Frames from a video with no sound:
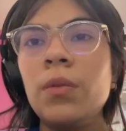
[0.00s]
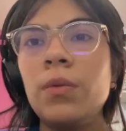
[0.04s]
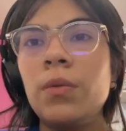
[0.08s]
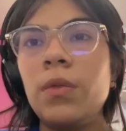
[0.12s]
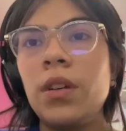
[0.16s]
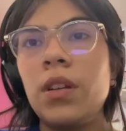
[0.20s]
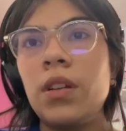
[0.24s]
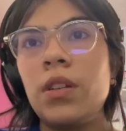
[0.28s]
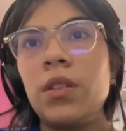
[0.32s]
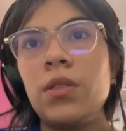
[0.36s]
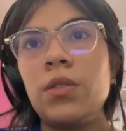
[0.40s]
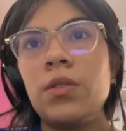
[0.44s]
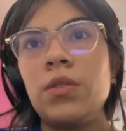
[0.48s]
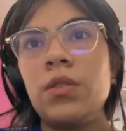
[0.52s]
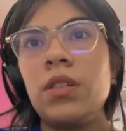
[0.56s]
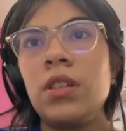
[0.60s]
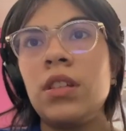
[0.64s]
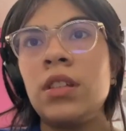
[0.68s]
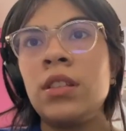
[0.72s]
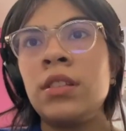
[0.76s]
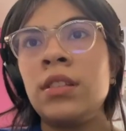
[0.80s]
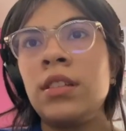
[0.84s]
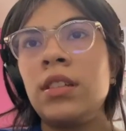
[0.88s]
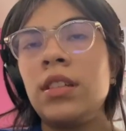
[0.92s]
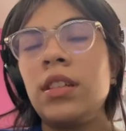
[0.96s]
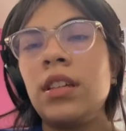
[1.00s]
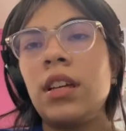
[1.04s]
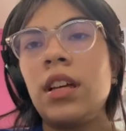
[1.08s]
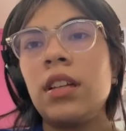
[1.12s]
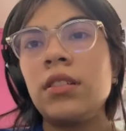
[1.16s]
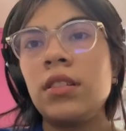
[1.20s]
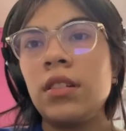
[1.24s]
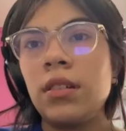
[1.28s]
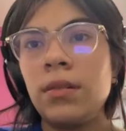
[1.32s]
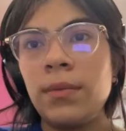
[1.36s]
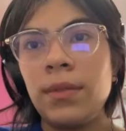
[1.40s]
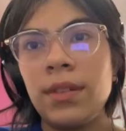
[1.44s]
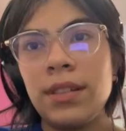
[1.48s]
reducing the
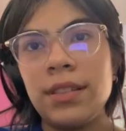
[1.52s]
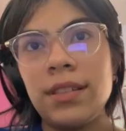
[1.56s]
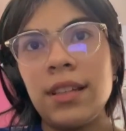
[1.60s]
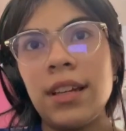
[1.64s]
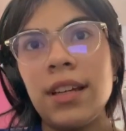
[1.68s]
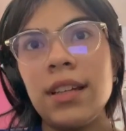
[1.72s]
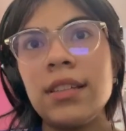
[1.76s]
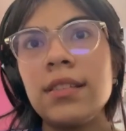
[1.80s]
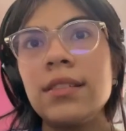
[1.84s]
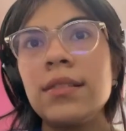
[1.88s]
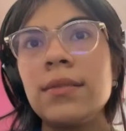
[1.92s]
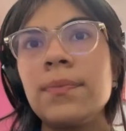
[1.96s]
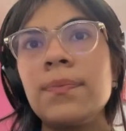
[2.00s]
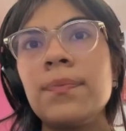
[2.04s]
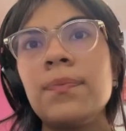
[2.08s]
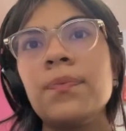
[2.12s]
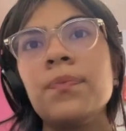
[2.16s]
atomic size.